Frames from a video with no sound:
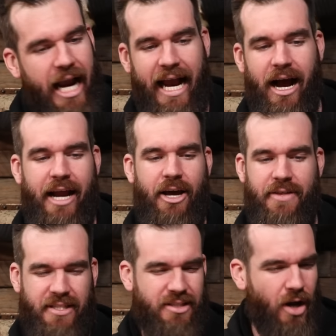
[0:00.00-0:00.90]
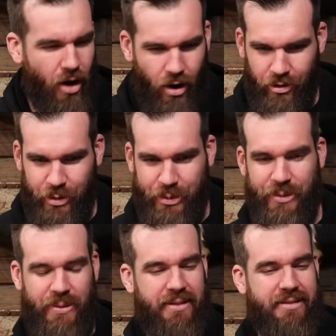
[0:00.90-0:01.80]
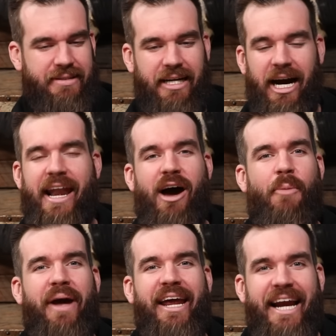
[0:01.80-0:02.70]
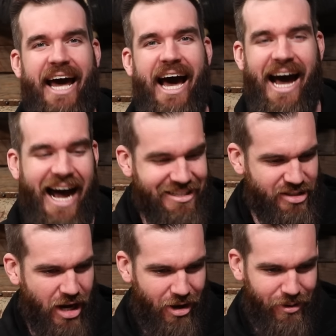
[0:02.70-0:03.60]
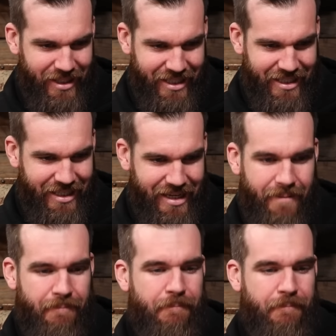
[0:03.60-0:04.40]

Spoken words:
Okay, I know this is horrible. I know I'm being an asshole here.